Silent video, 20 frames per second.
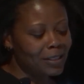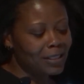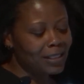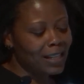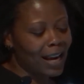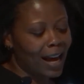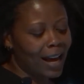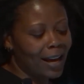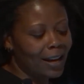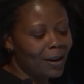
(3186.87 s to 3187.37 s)

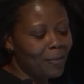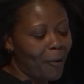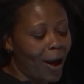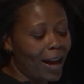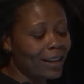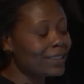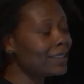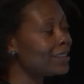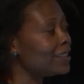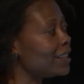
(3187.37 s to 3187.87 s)
John
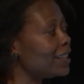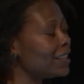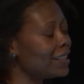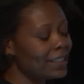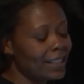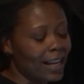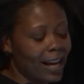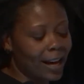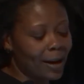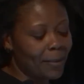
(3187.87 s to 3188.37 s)

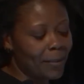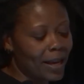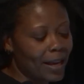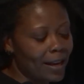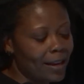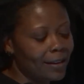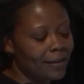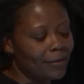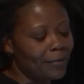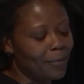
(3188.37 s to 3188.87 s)
practices
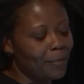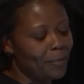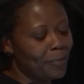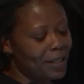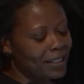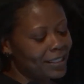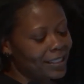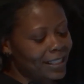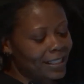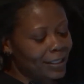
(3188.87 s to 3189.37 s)
in
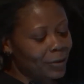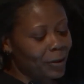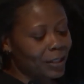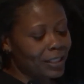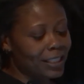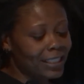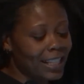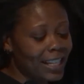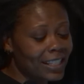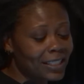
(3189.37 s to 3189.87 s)
business
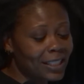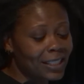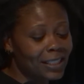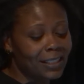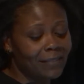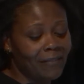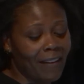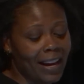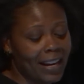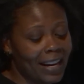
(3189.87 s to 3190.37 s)

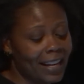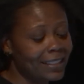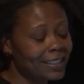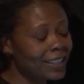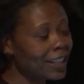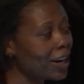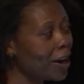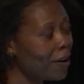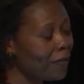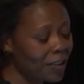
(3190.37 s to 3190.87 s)
organizations, finance,
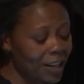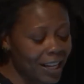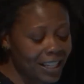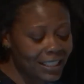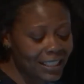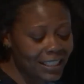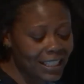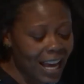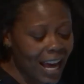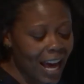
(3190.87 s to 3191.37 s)
and
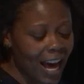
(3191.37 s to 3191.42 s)
governance